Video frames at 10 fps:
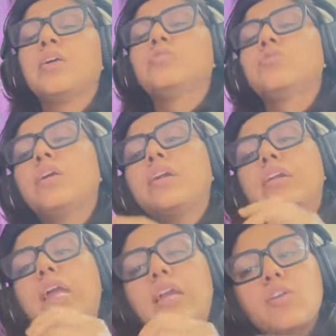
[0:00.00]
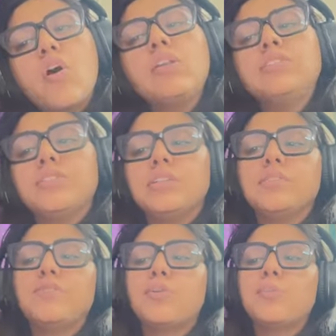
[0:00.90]
So the technology
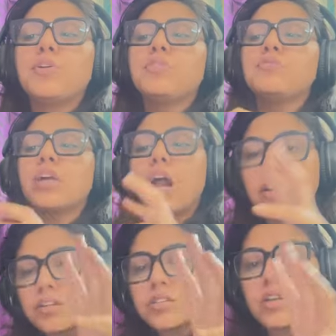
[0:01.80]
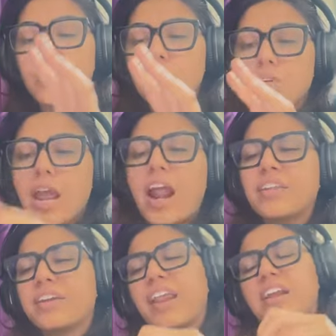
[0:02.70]
for producing ultrasound and
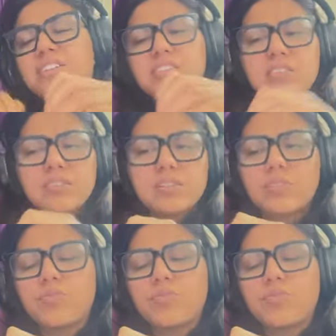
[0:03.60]
the characteristics of